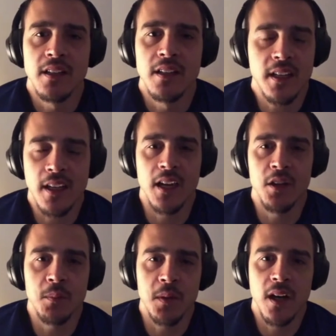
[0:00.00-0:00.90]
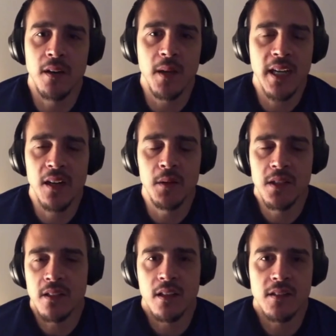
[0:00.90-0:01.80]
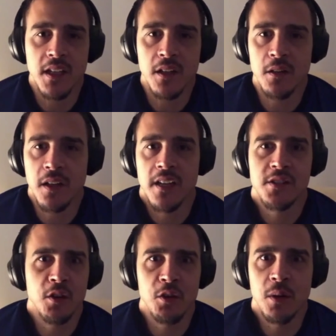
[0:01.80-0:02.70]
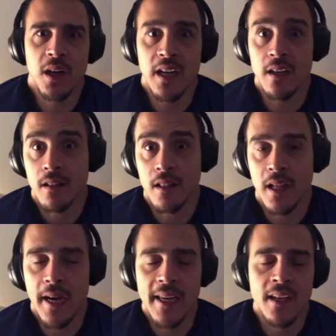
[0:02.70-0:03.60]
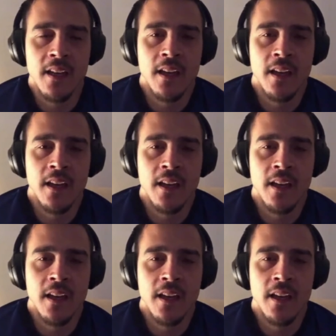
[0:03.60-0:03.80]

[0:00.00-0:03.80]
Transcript: He's like, yeah, no problem. I got one. I was like, okay, so do I. Lie.